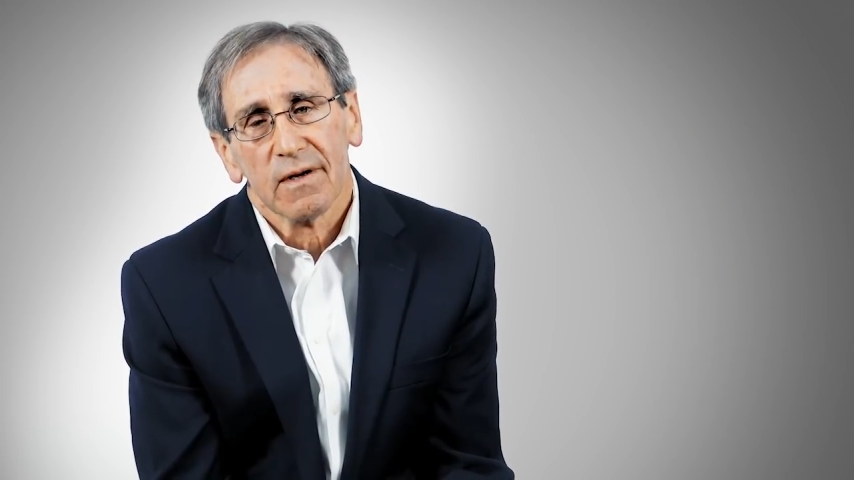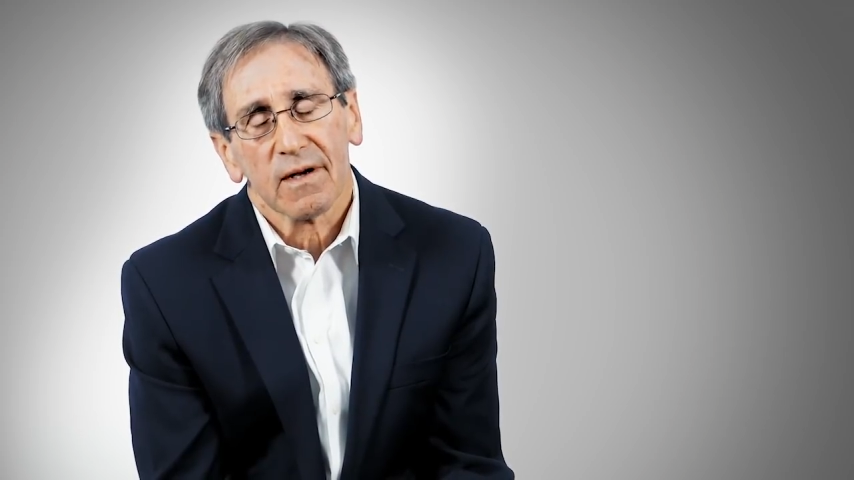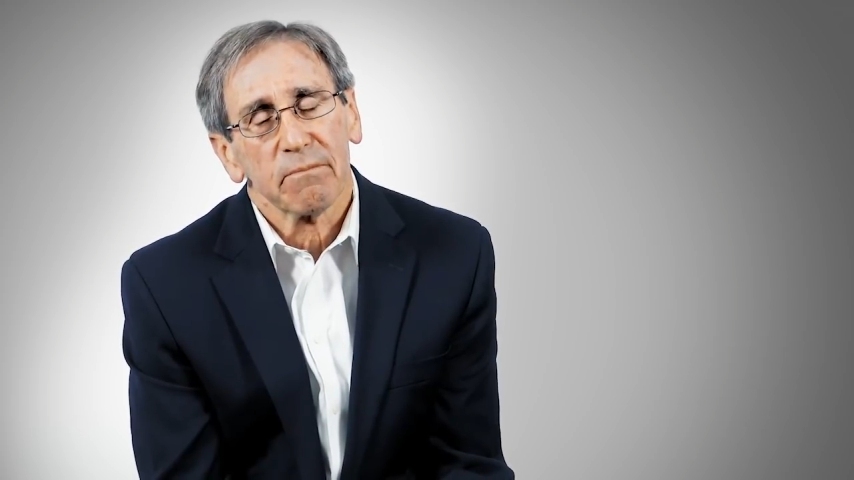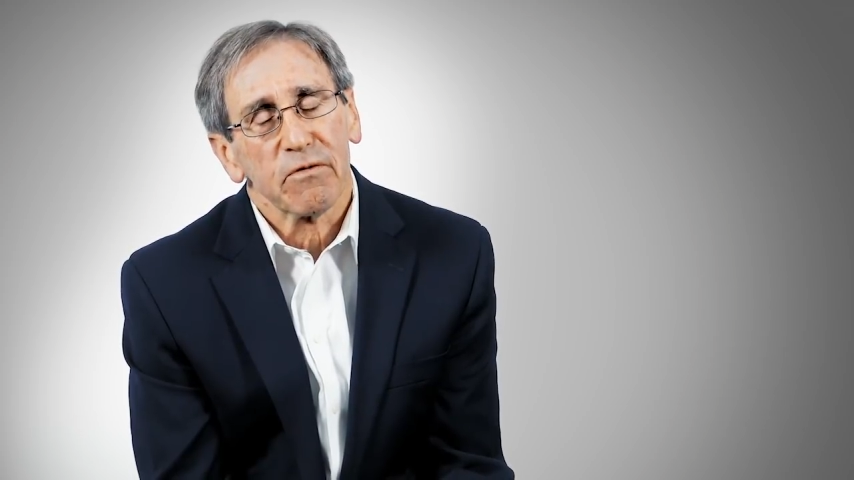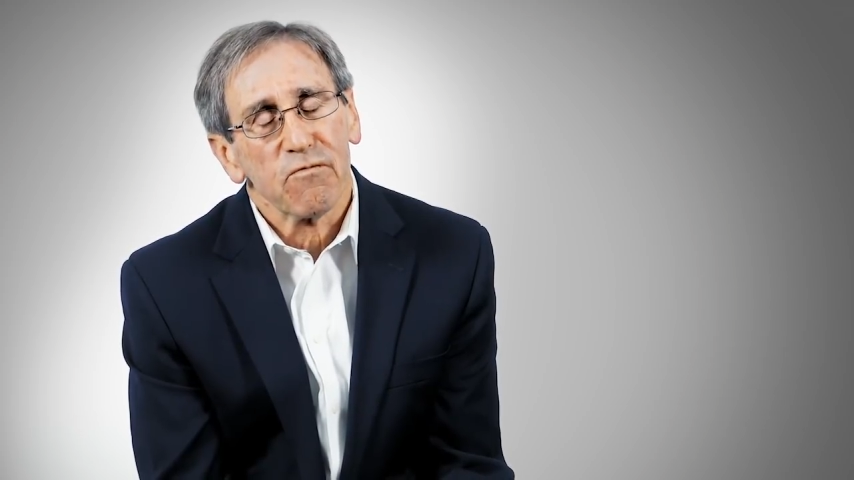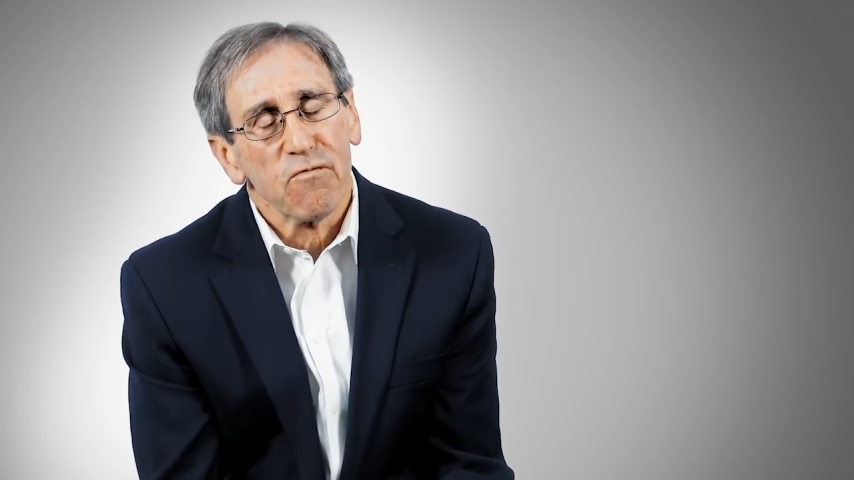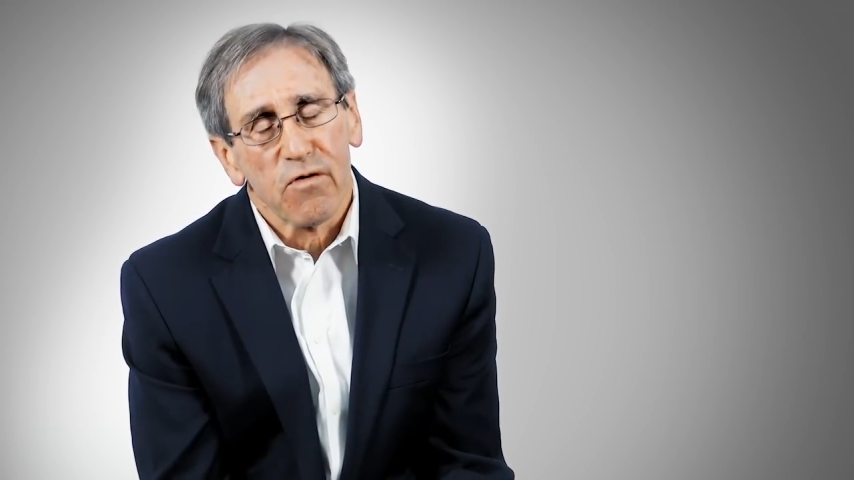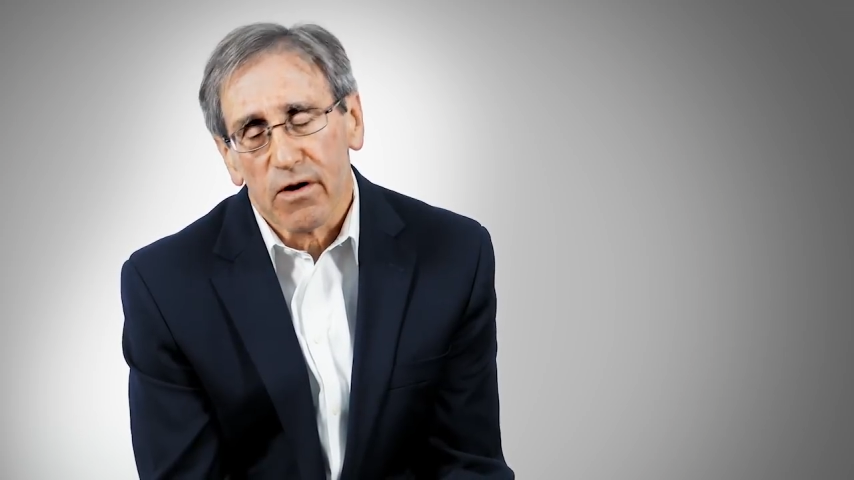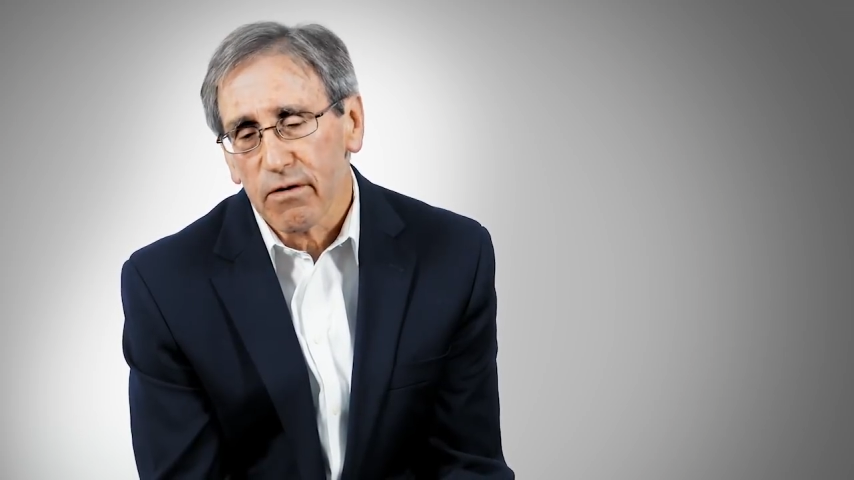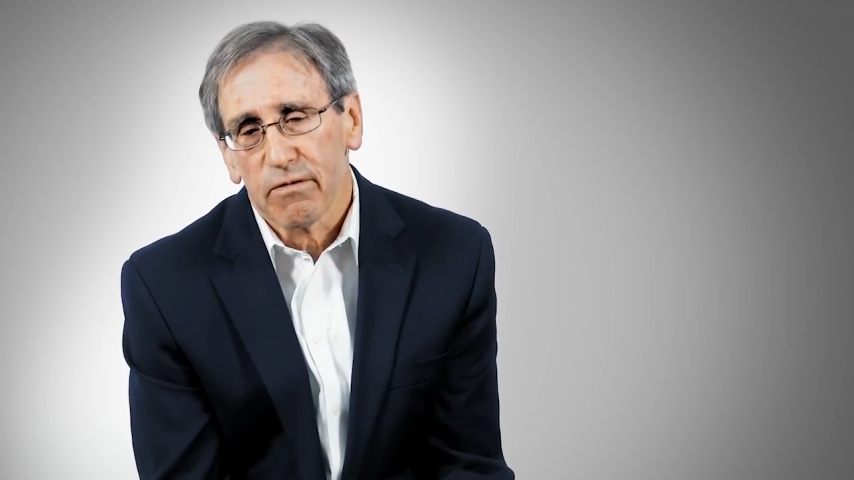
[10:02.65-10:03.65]
can be
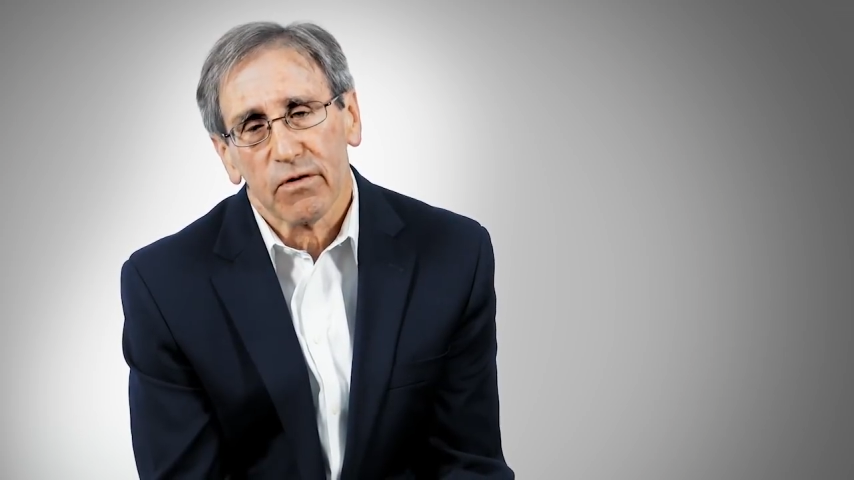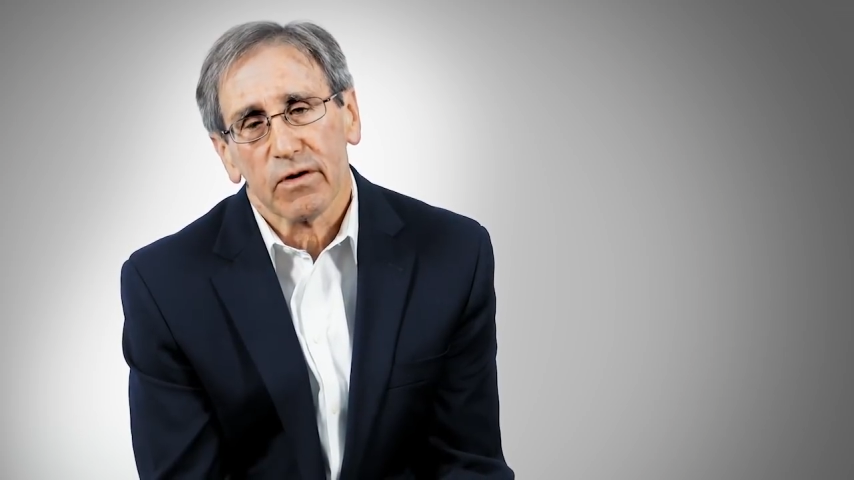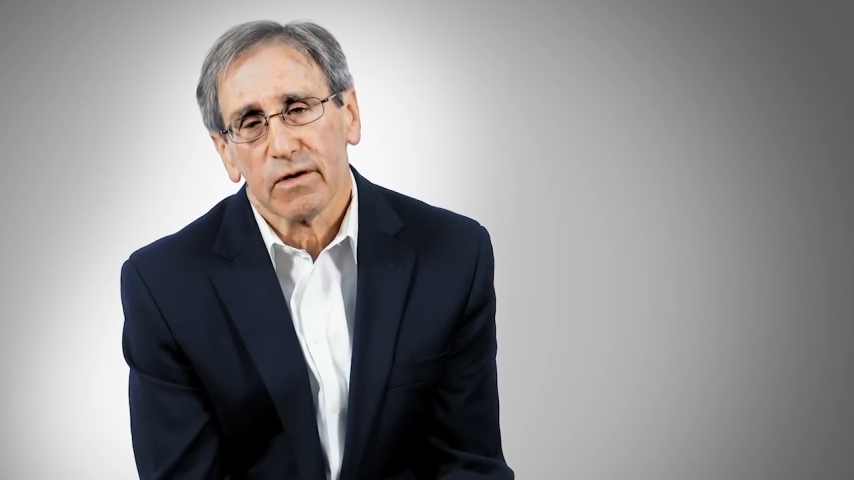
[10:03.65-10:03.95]
very, very